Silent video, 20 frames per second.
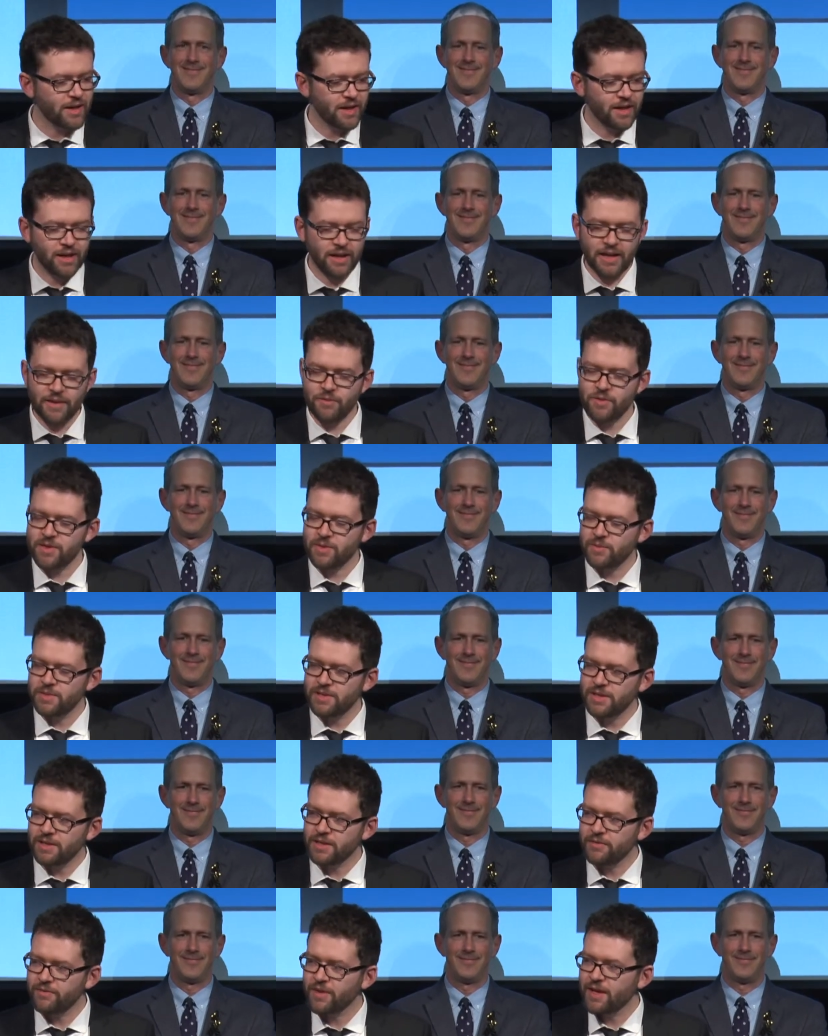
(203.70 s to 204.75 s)
Speaker 1: on everything we did
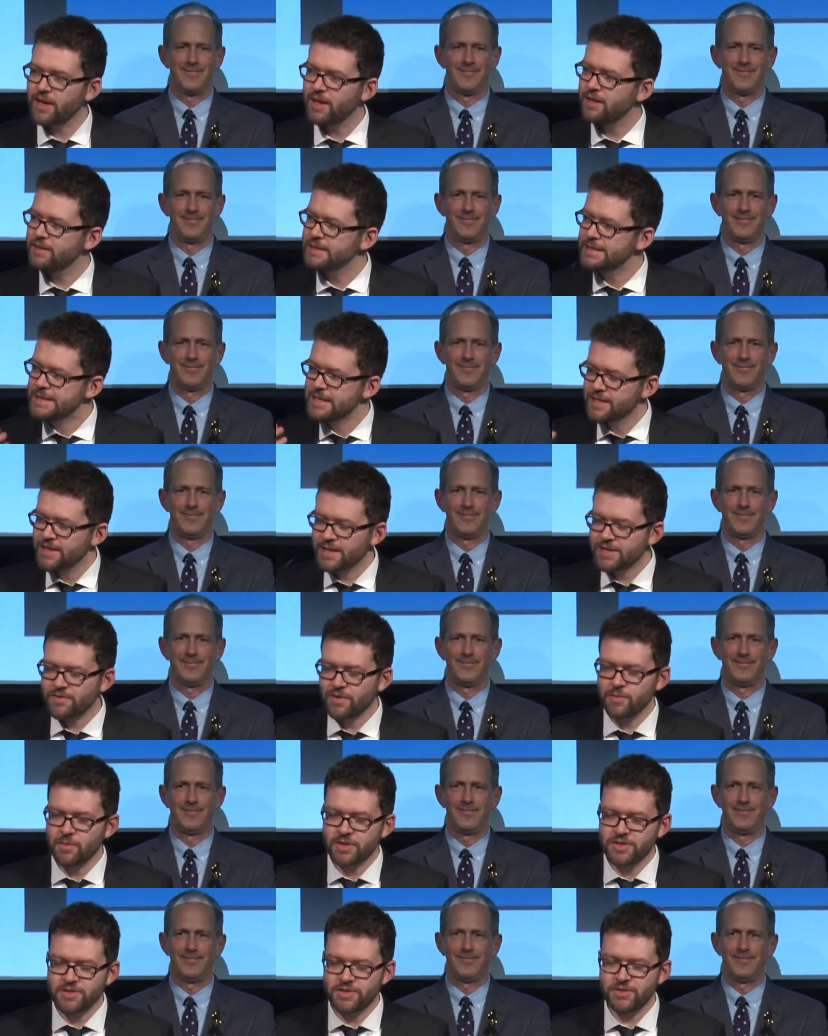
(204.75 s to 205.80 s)
in the file. Thanks
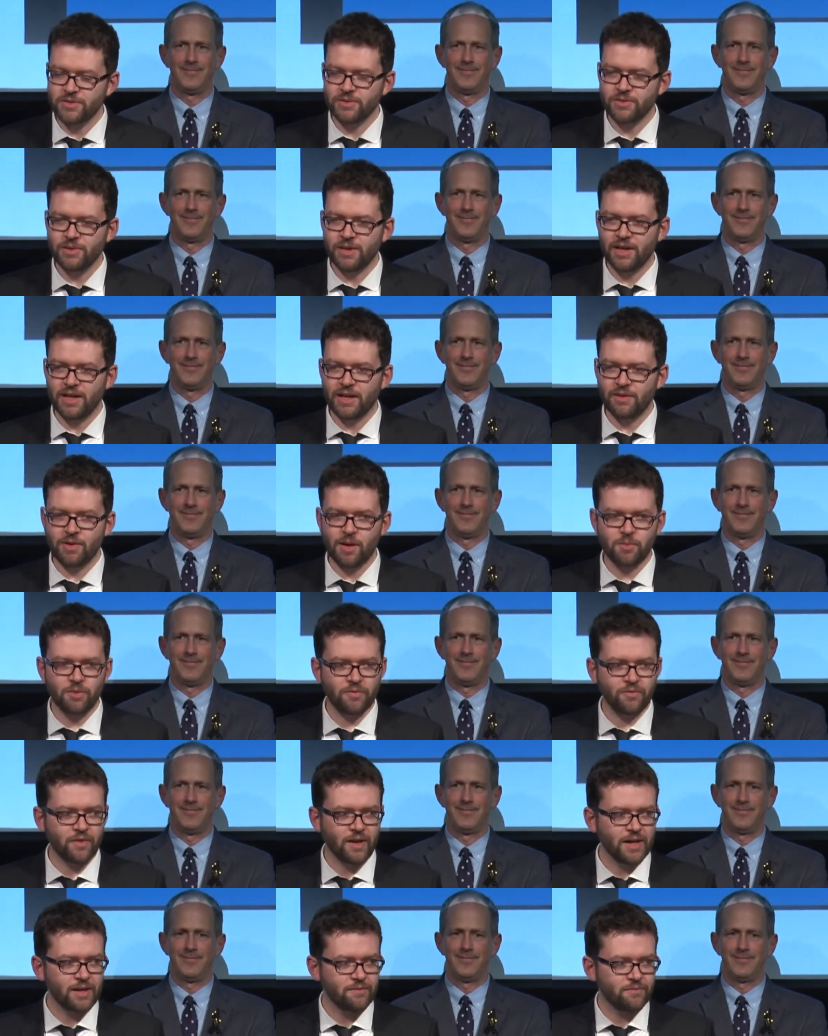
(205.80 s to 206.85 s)
very much to uh, Robert
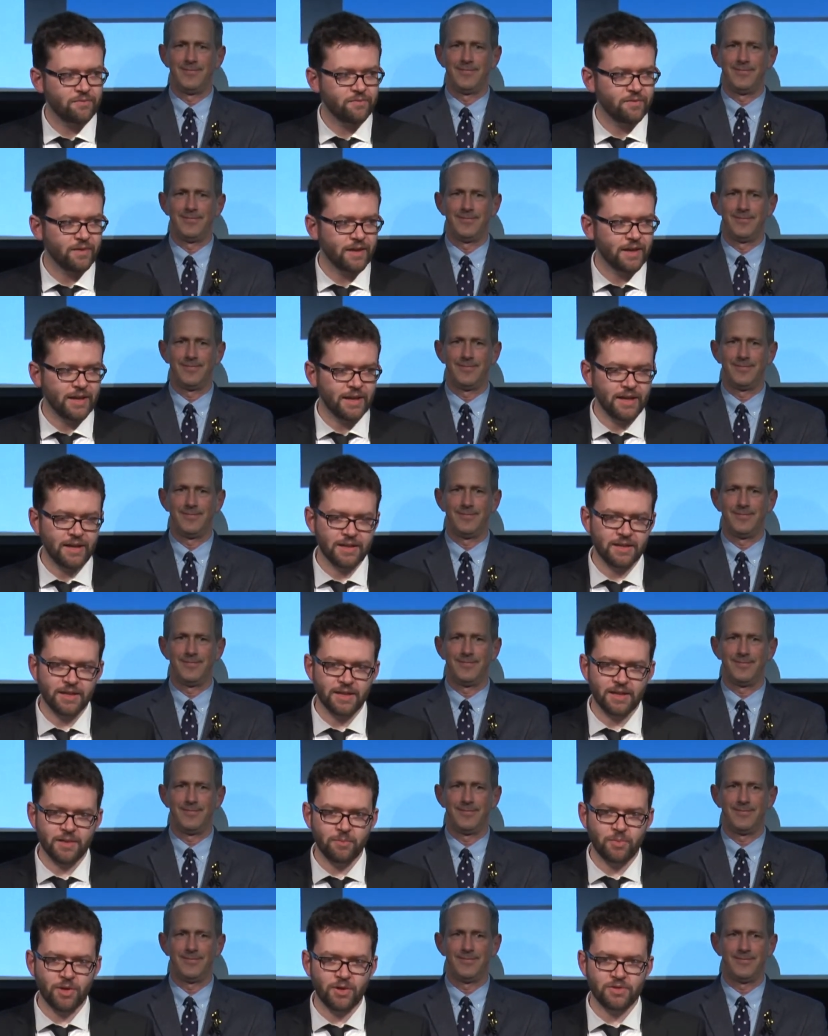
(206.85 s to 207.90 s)
Fife, uh,
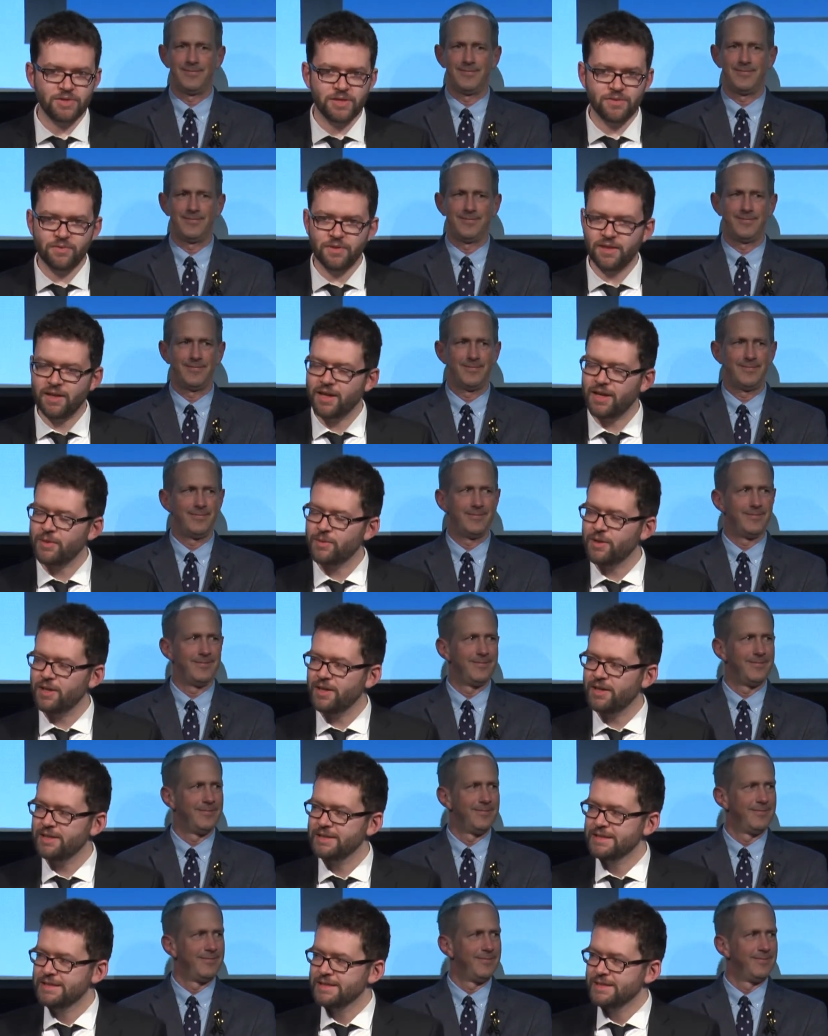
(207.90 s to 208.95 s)
the bureau chief in
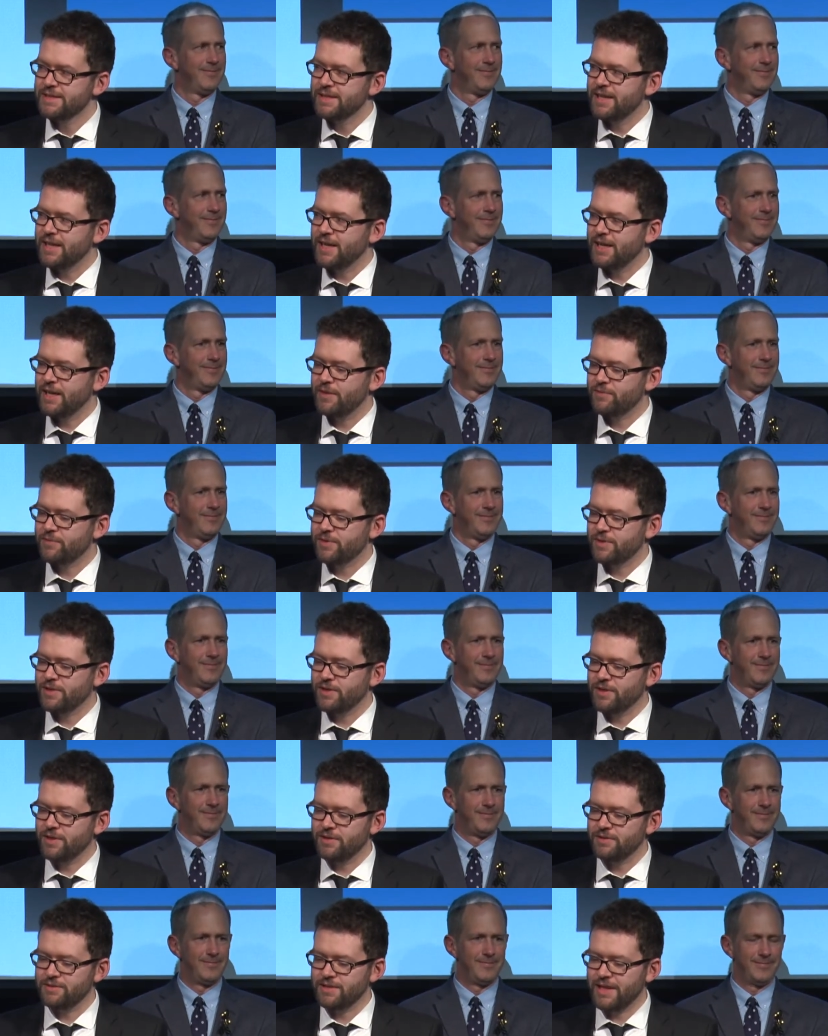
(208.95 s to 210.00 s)
Ottawa, uh,
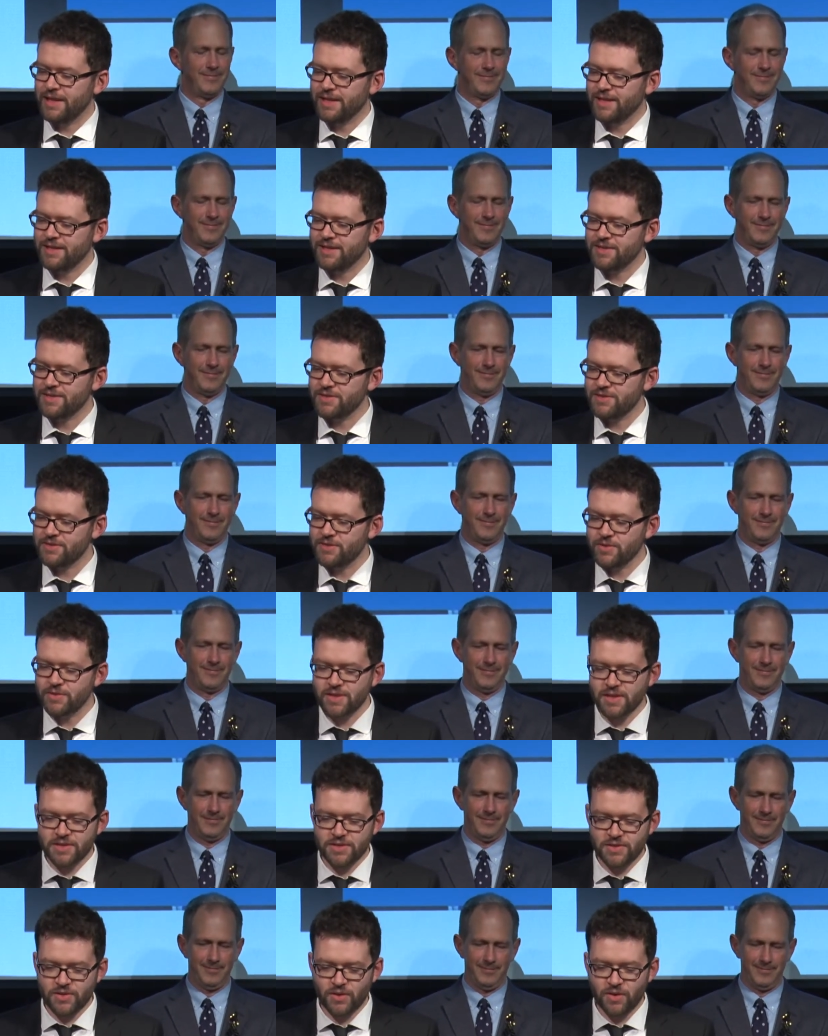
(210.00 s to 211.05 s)
for letting us do
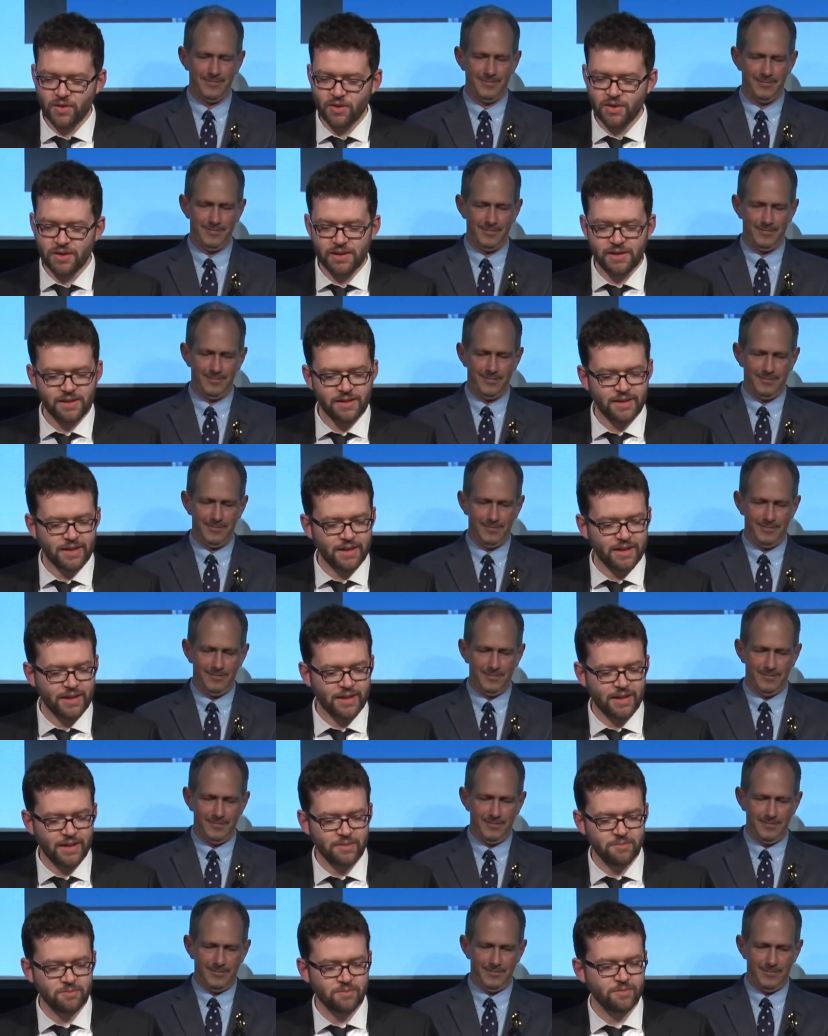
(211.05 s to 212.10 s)
this story.
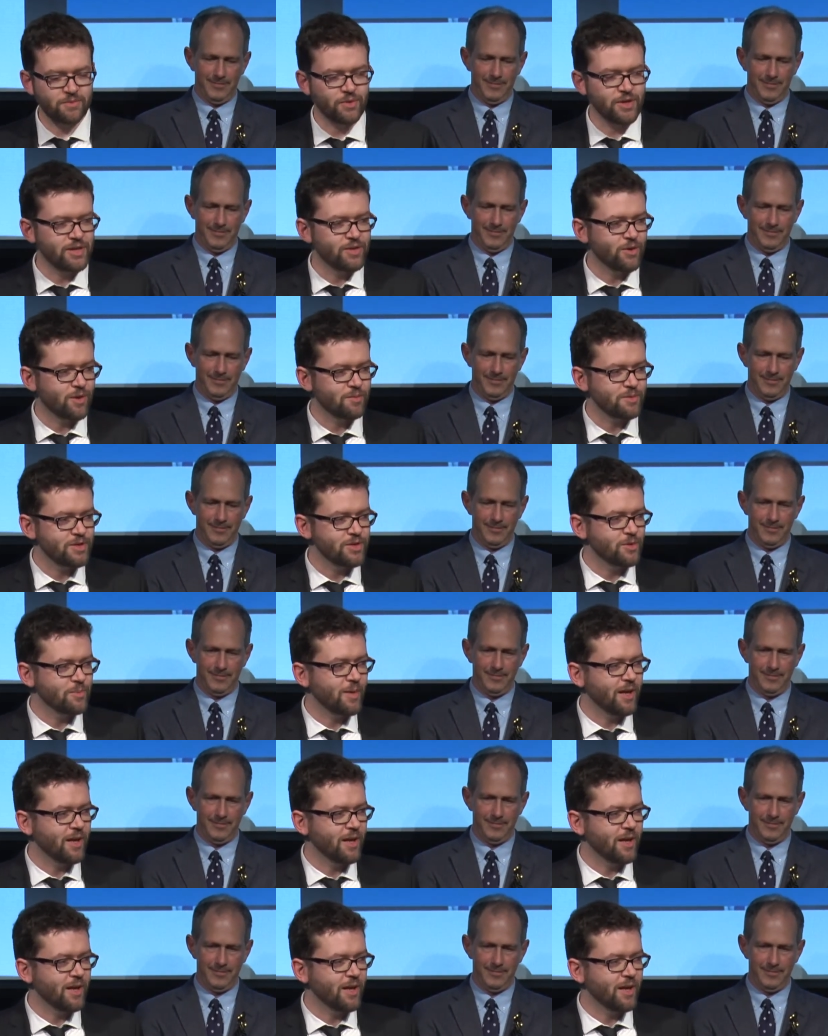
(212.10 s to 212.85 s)
Um, we normally do